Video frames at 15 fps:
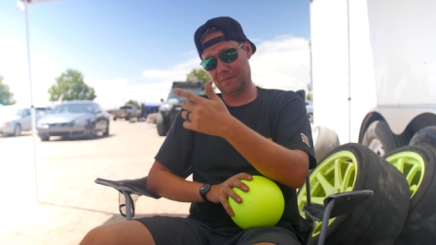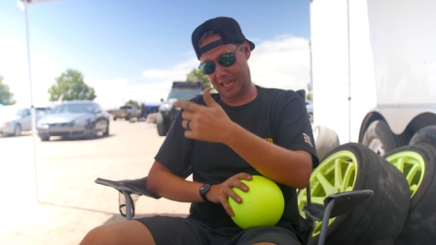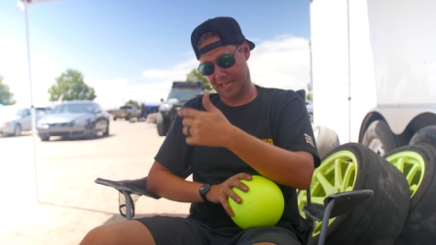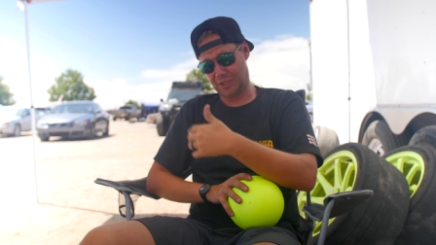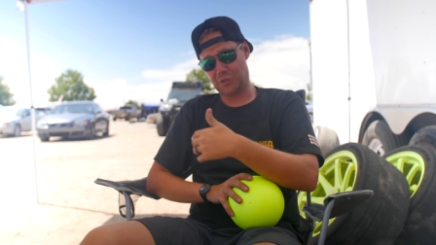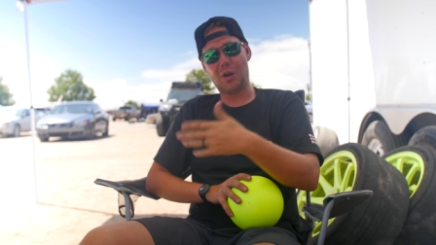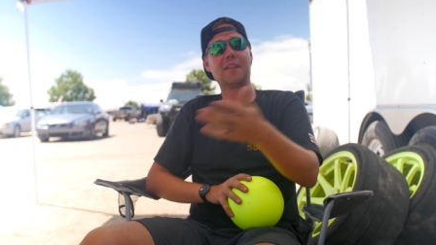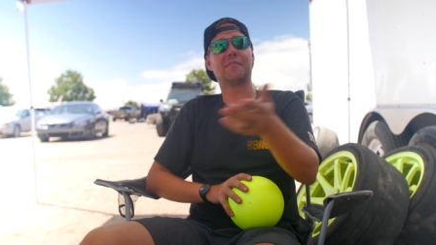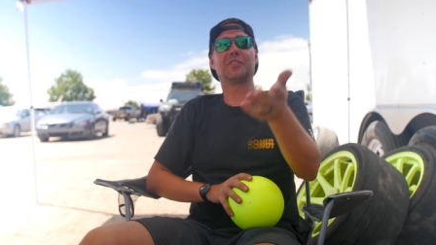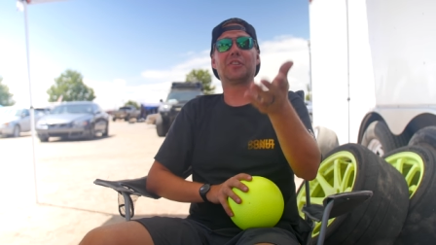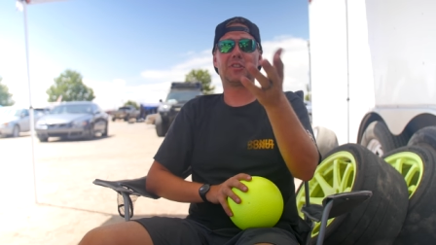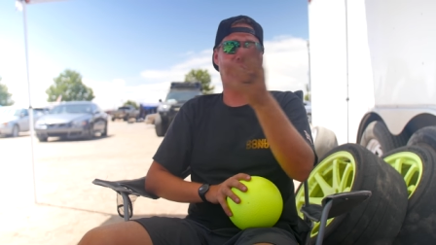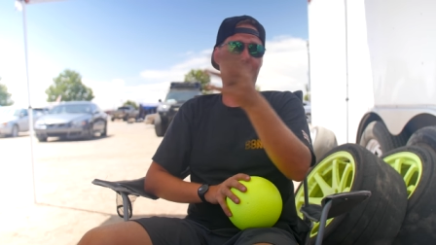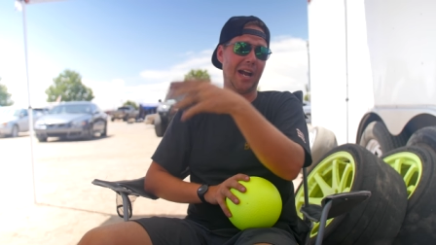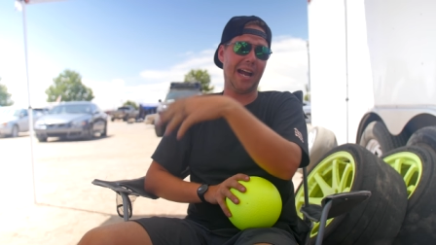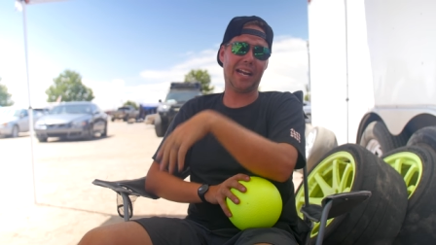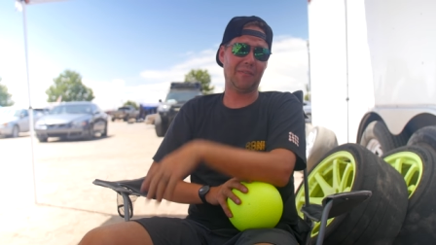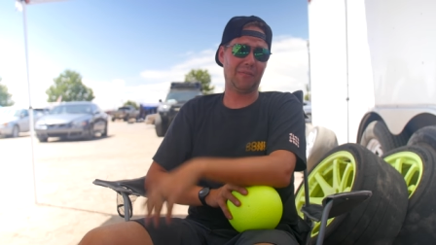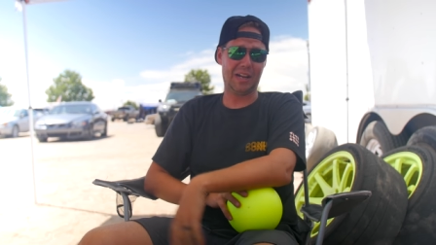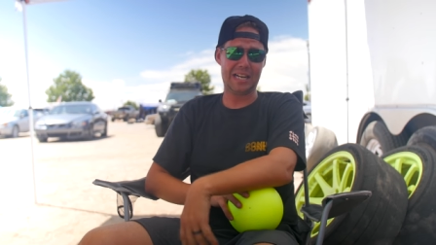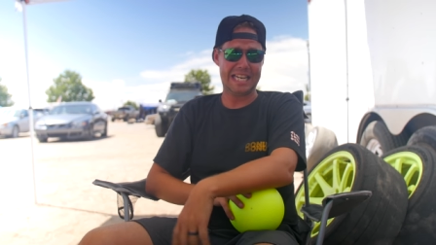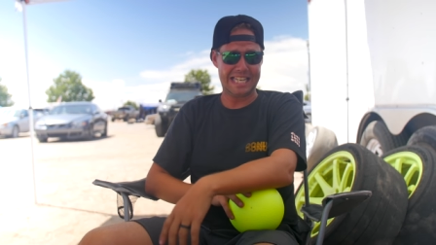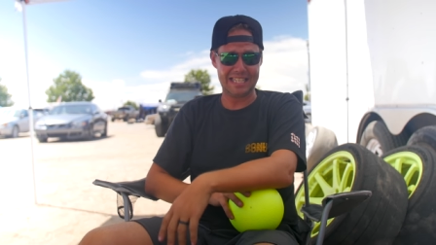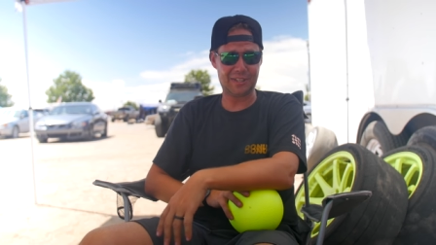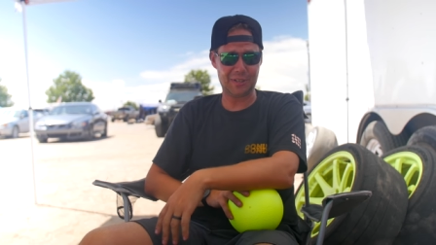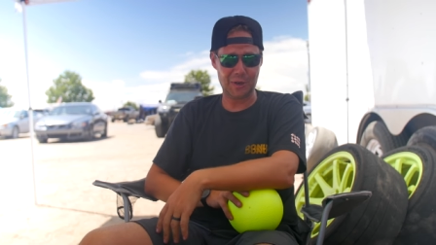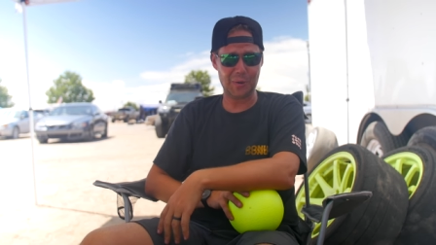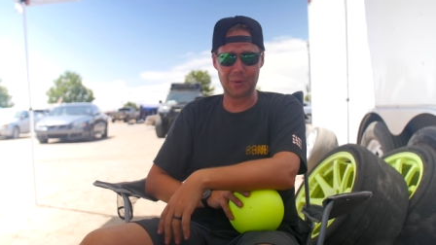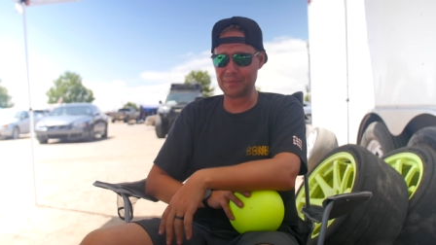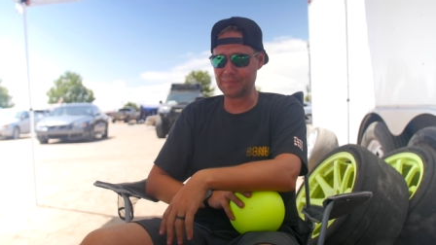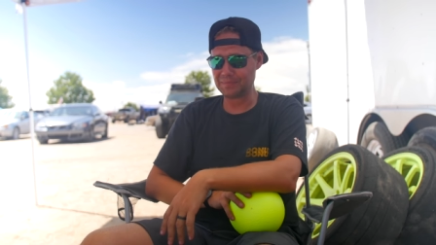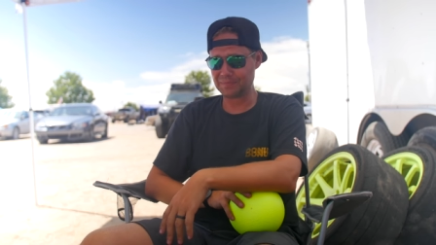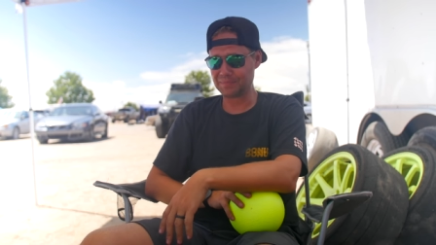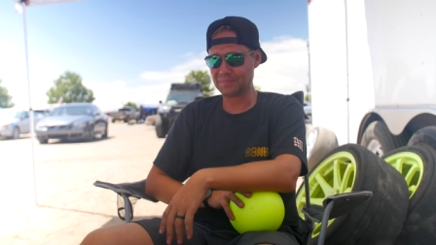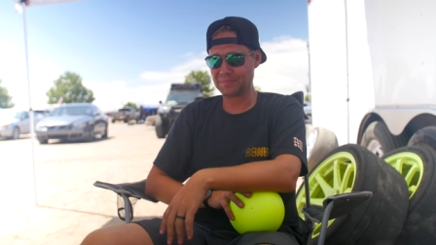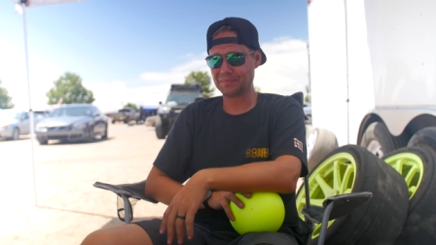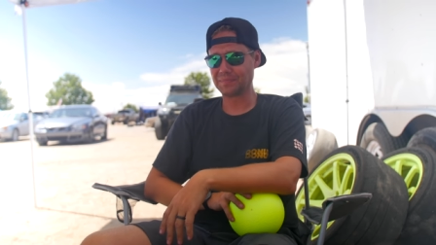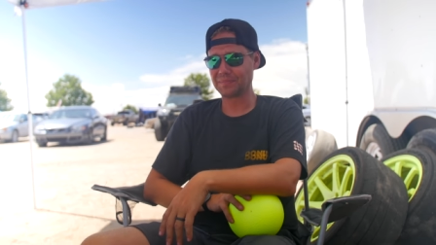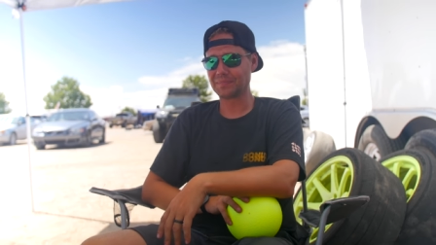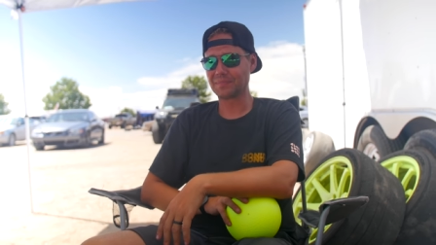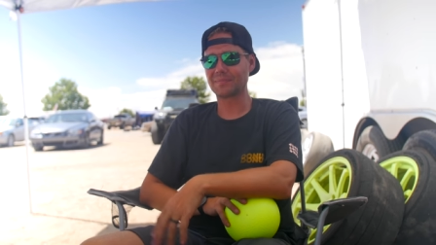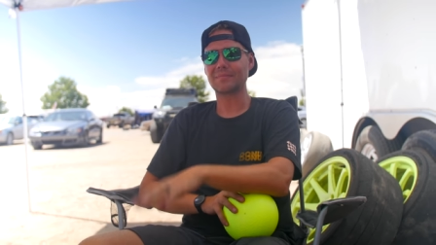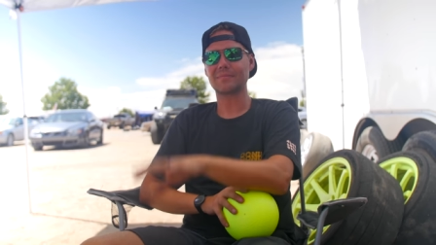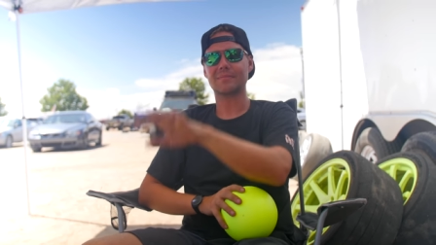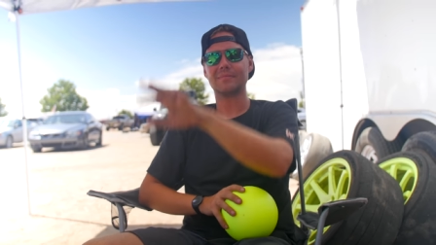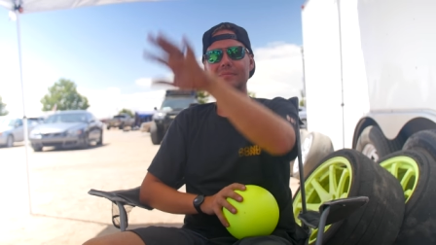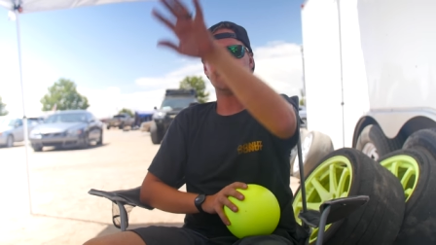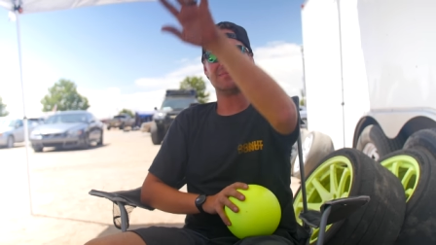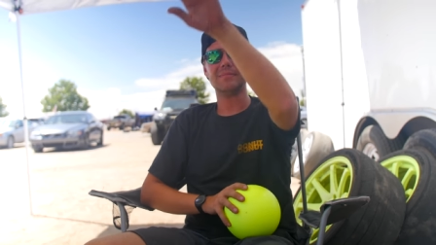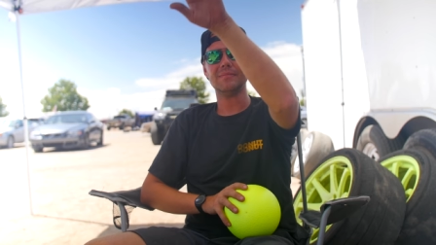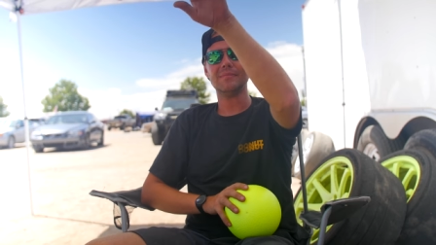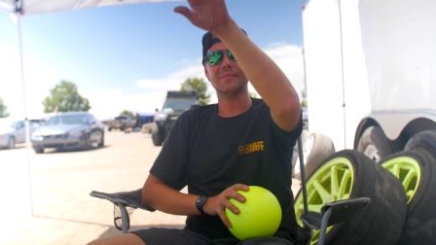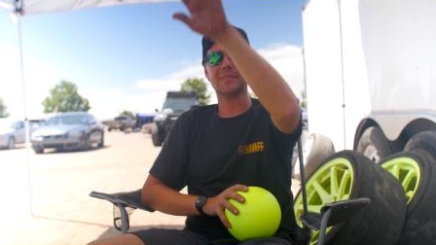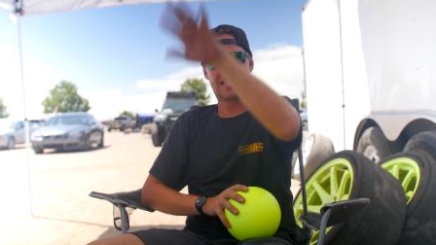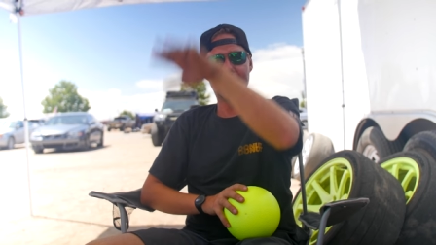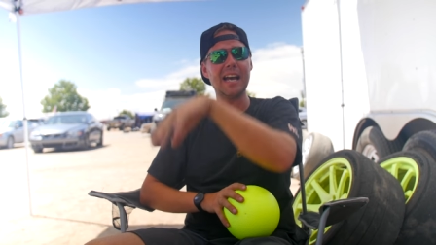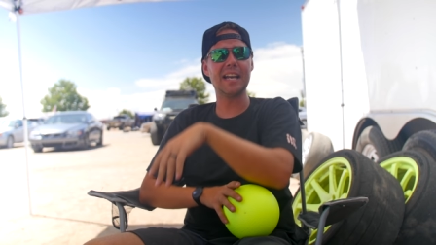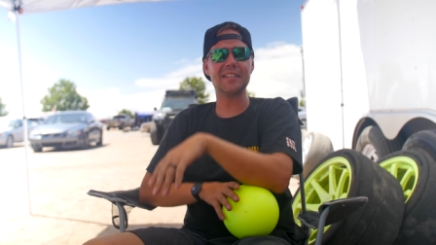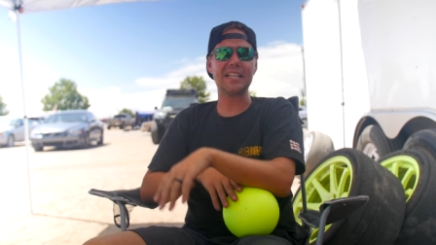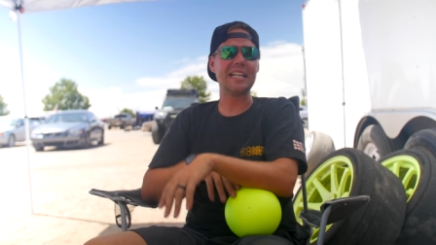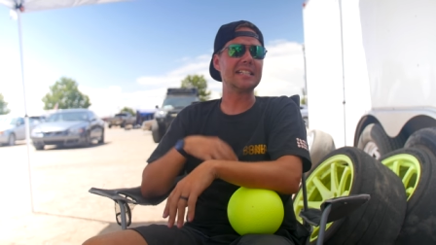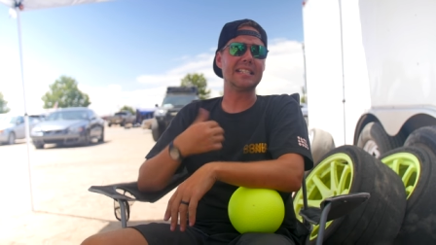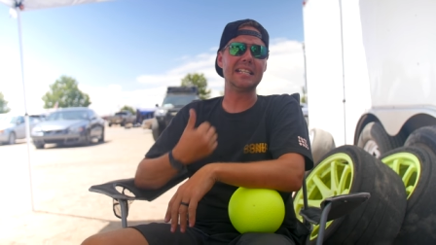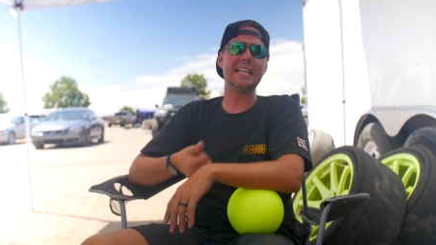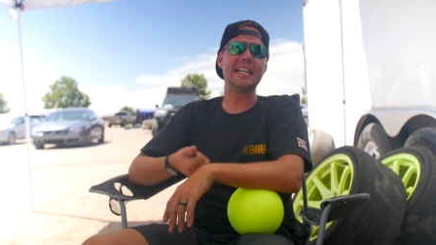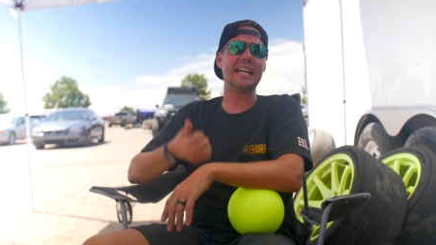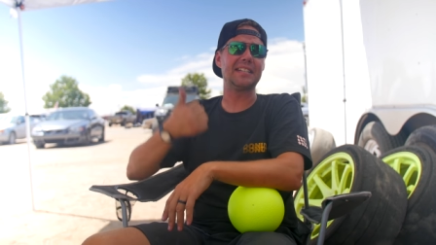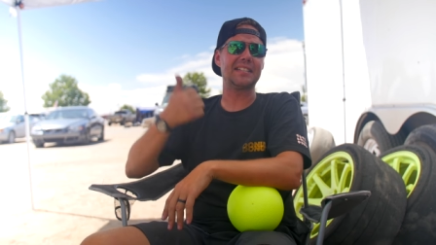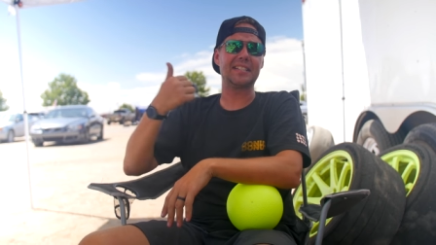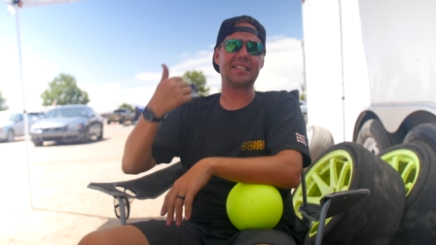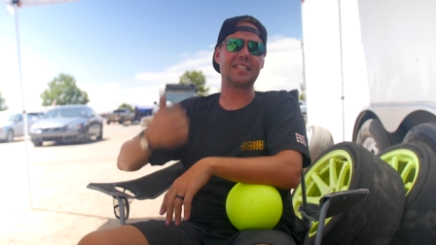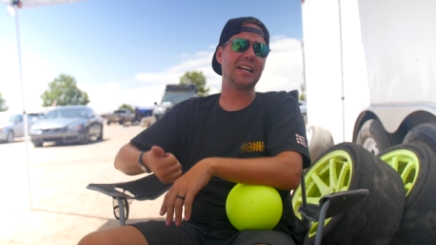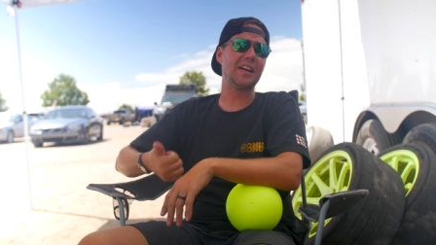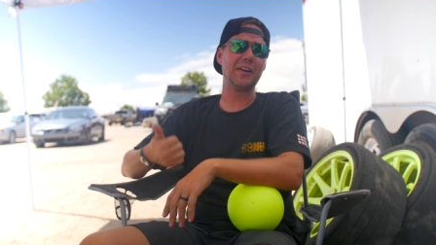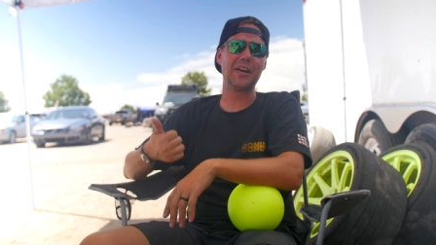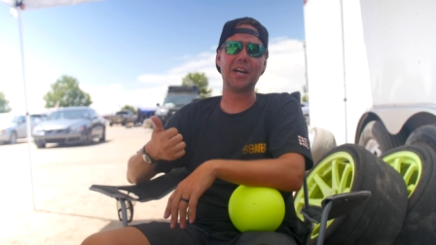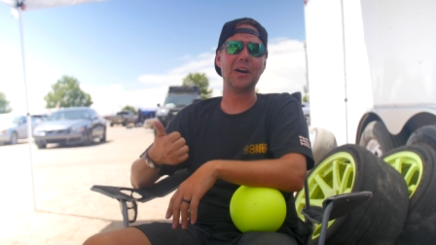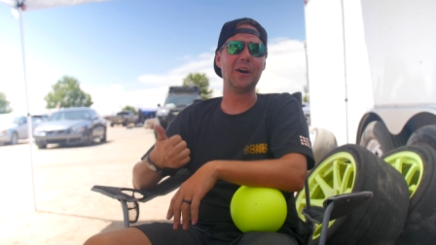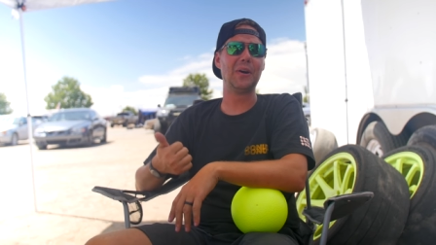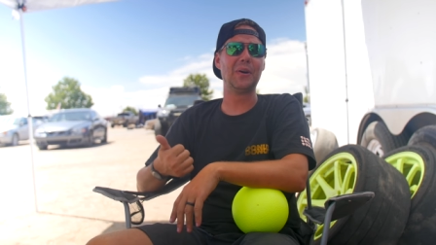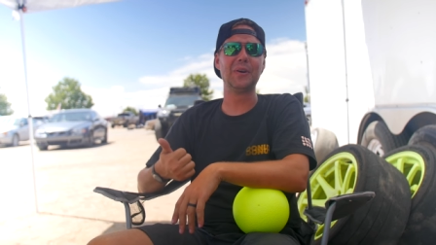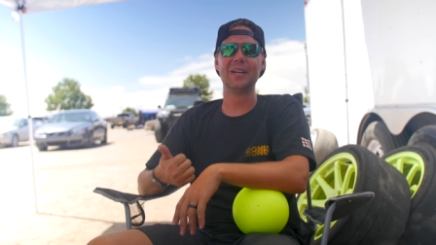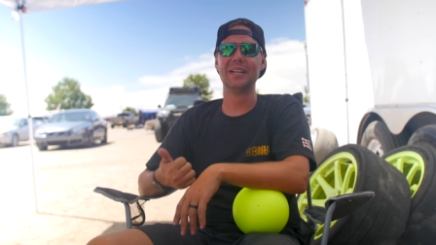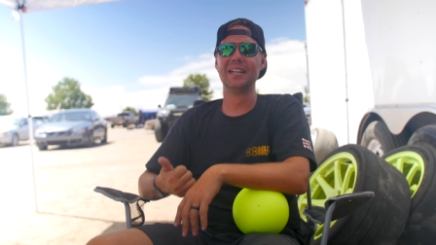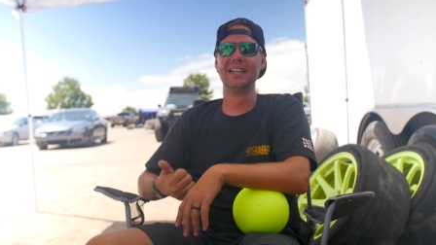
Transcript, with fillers: I can drive it to the track if I need to. Does it have AC? Yeah, has AC, oh. has a stereo.